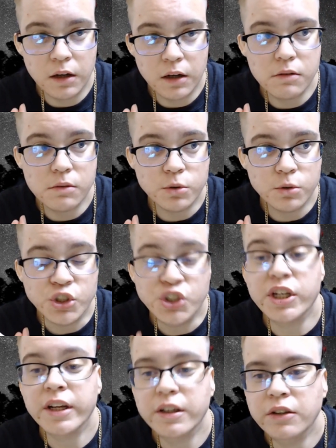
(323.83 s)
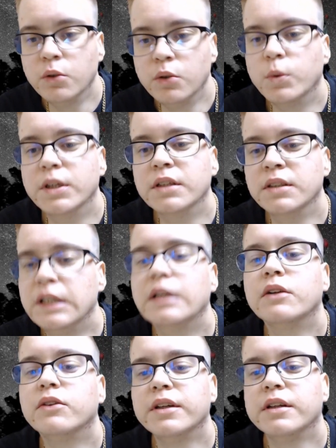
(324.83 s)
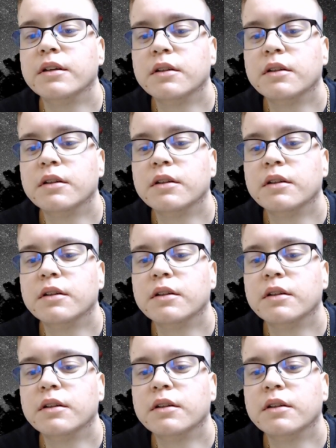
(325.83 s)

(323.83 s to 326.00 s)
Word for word: genuine healing,